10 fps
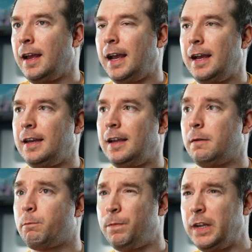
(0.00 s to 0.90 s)
And
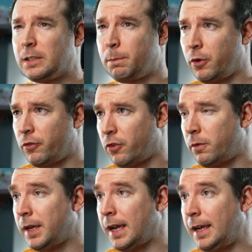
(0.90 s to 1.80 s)
it is
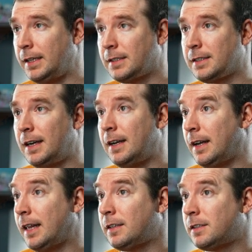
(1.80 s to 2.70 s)
performing a design
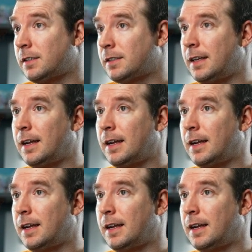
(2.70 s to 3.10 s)
analysis and